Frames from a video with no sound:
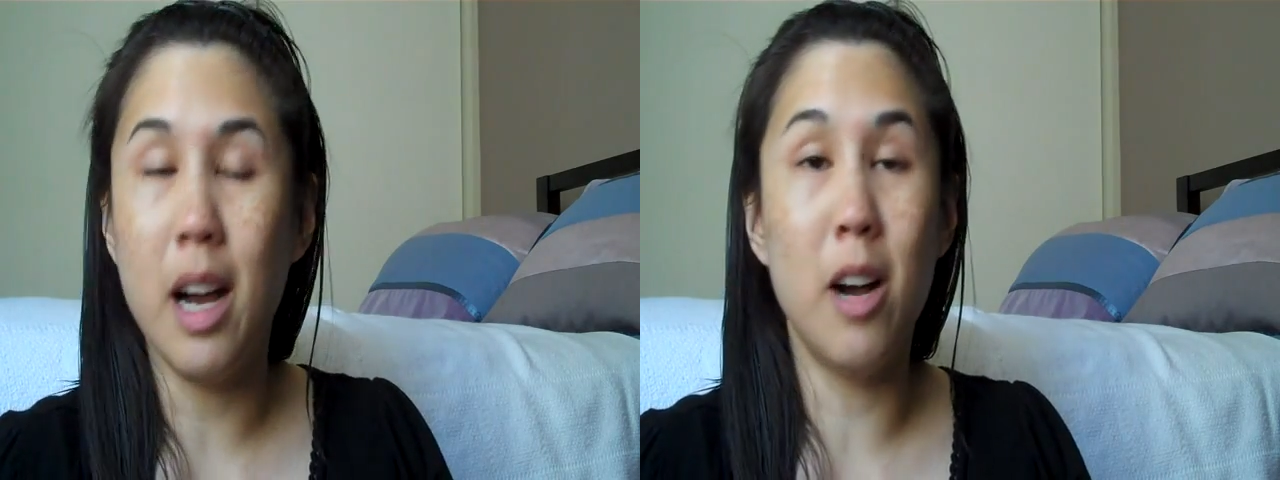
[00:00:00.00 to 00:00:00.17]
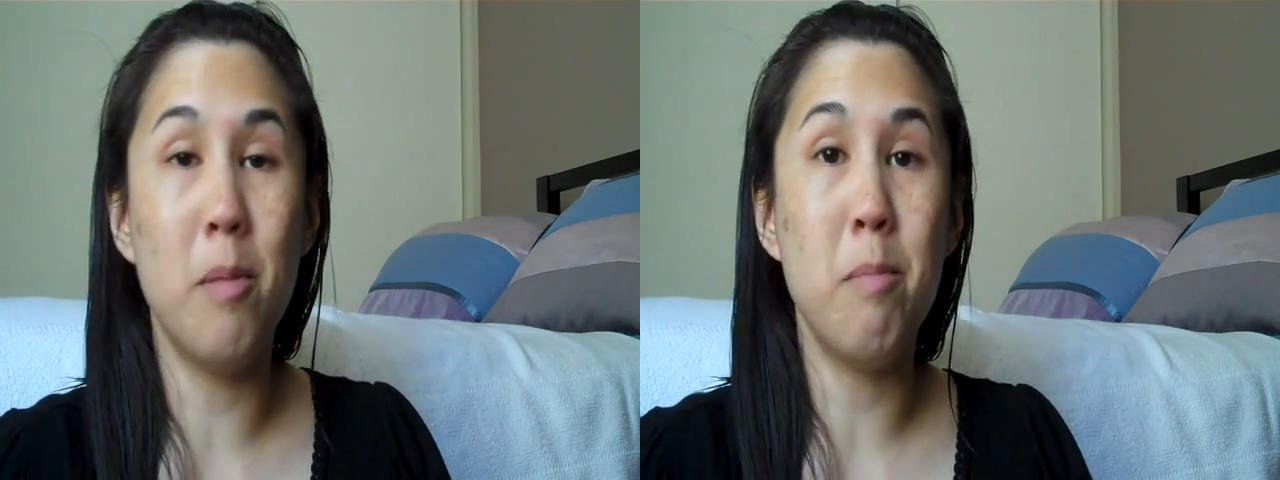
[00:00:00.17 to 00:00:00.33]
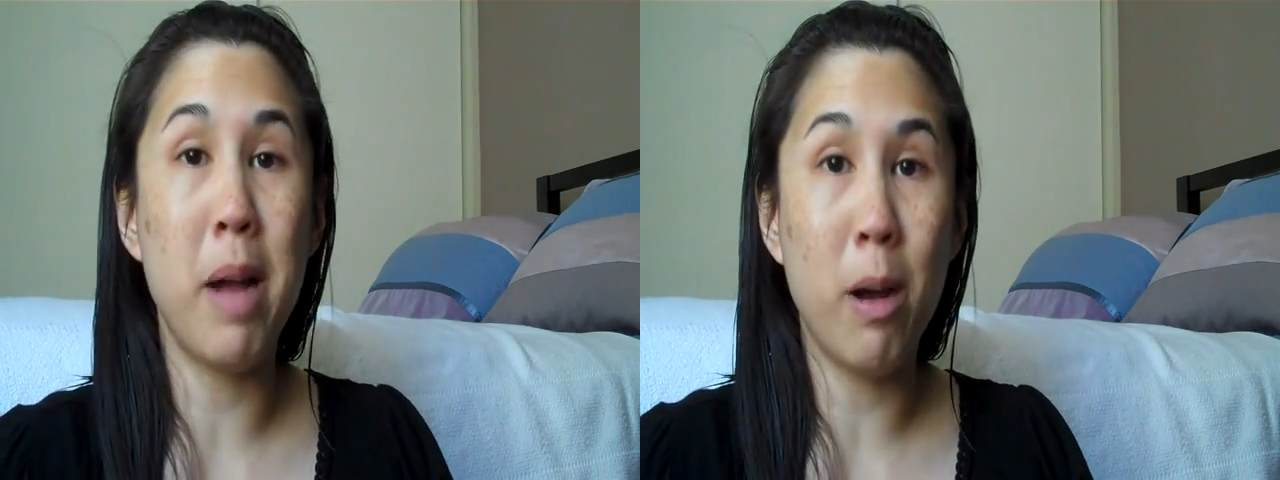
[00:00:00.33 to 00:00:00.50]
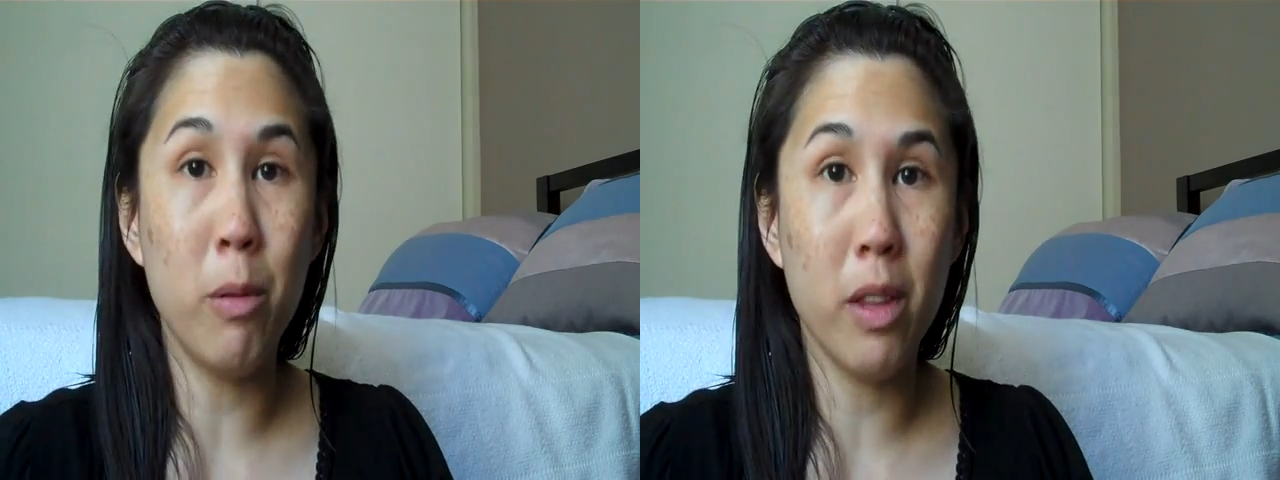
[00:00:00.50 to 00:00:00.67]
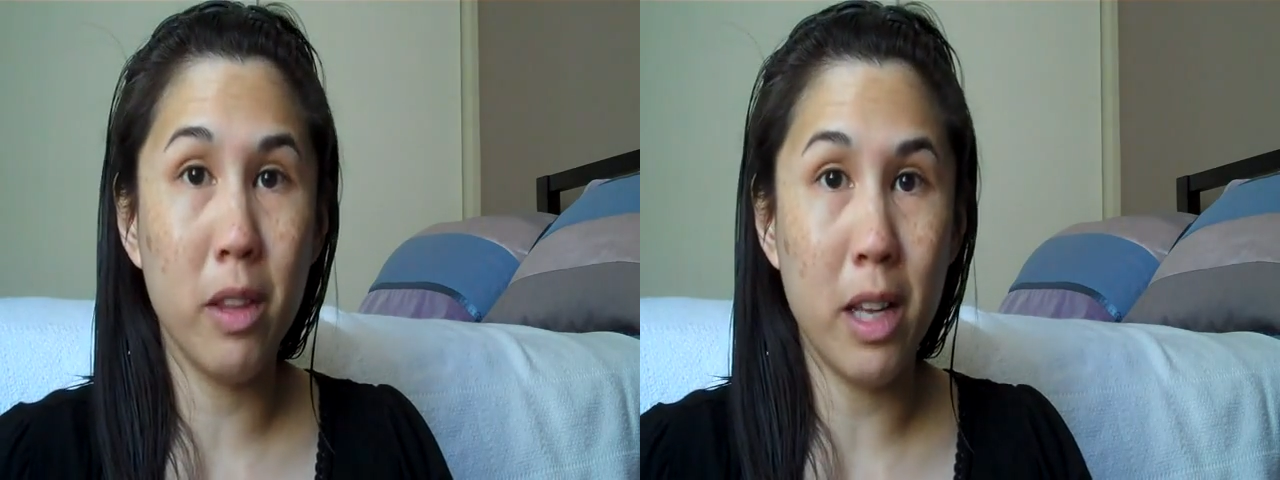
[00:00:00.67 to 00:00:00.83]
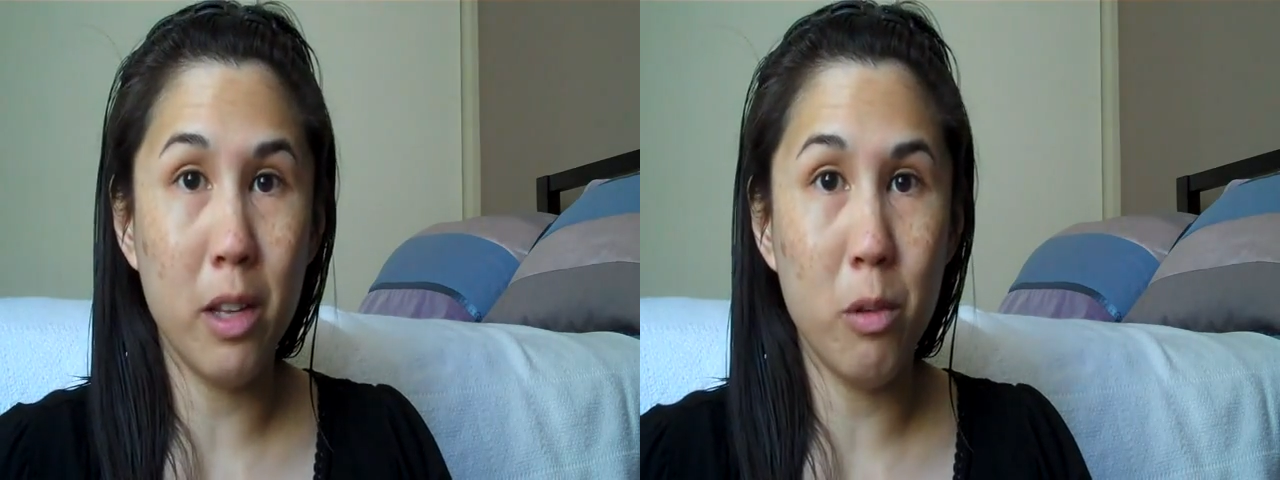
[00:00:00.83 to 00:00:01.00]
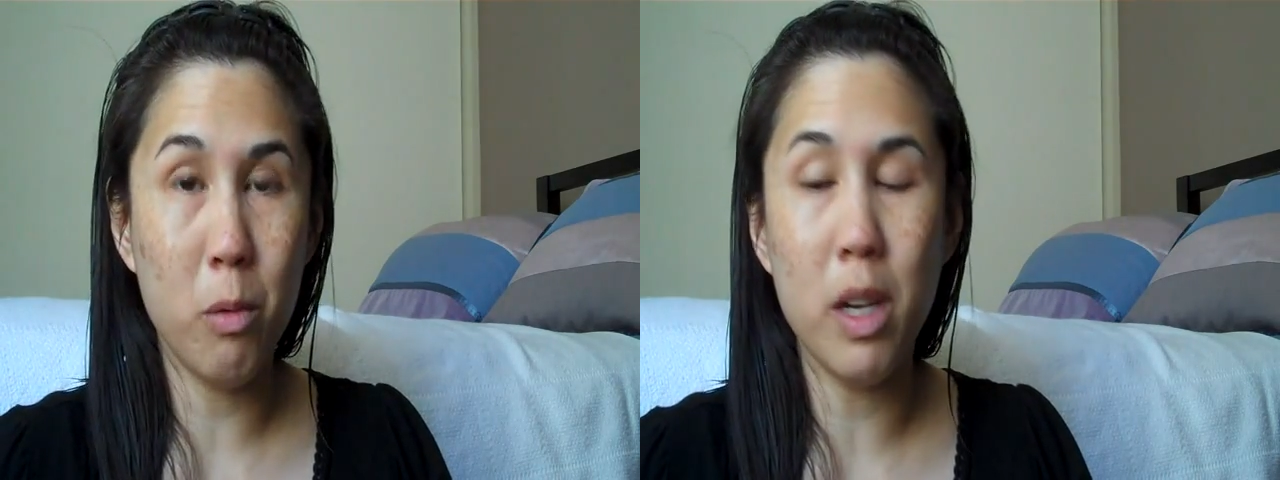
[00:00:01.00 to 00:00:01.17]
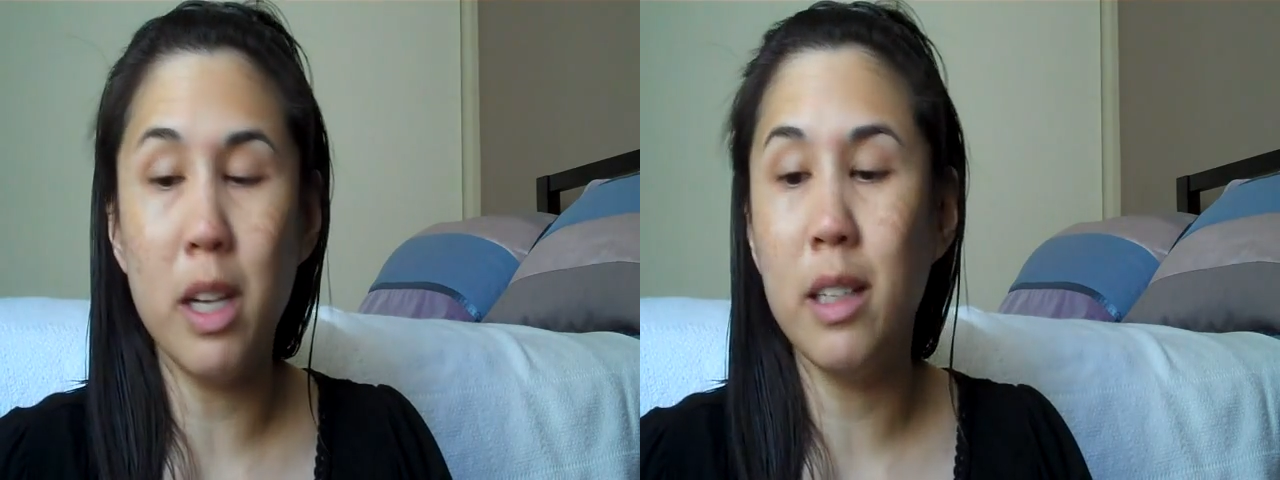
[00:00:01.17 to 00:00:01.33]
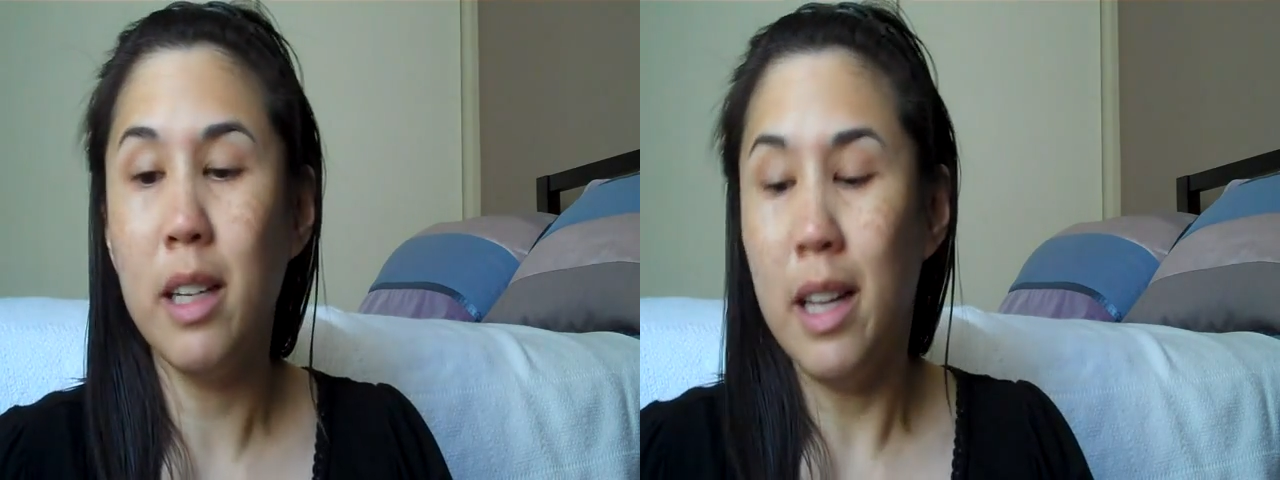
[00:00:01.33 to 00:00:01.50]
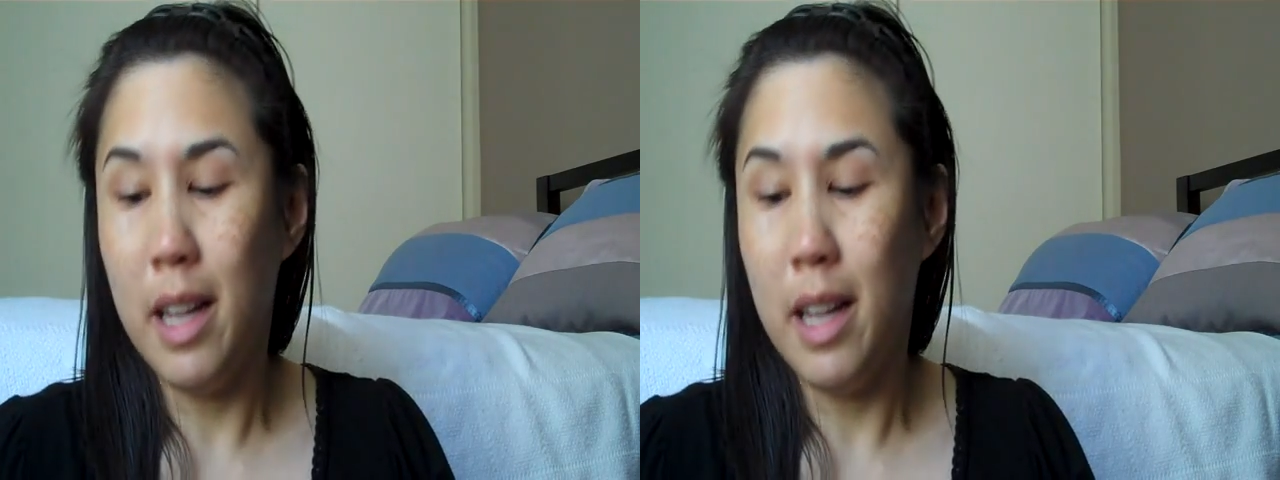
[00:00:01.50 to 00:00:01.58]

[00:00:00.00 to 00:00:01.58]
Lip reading: amount that you want.